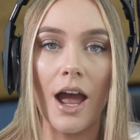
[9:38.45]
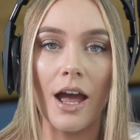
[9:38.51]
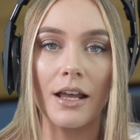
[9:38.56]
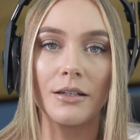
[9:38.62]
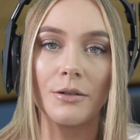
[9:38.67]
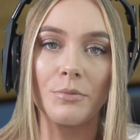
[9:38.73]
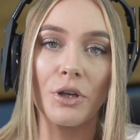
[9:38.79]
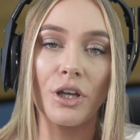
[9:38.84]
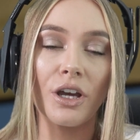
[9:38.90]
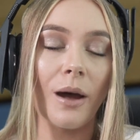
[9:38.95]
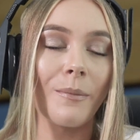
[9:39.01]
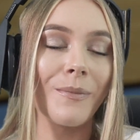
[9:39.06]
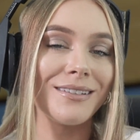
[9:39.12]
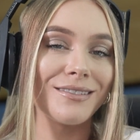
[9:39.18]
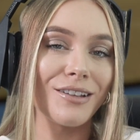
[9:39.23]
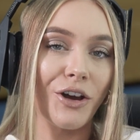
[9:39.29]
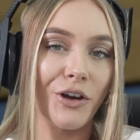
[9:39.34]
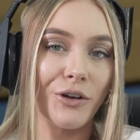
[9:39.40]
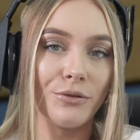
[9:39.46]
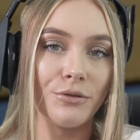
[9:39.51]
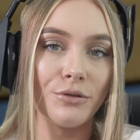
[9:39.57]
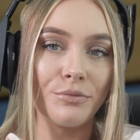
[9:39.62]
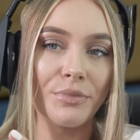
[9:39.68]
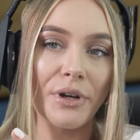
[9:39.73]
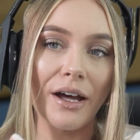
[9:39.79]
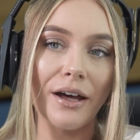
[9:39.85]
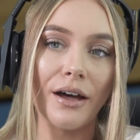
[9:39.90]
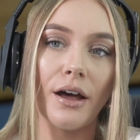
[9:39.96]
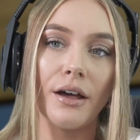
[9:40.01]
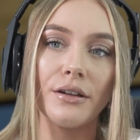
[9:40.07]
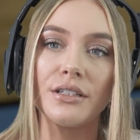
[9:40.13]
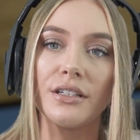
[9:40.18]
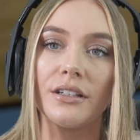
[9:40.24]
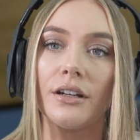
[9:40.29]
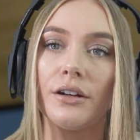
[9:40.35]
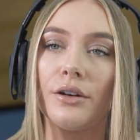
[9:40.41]
and become his own
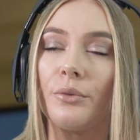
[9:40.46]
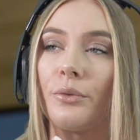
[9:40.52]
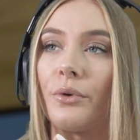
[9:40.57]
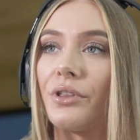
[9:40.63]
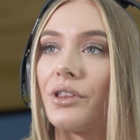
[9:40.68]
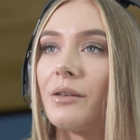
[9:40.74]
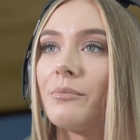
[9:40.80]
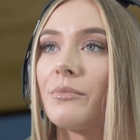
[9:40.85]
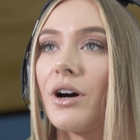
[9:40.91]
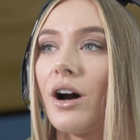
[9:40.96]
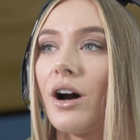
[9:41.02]
person within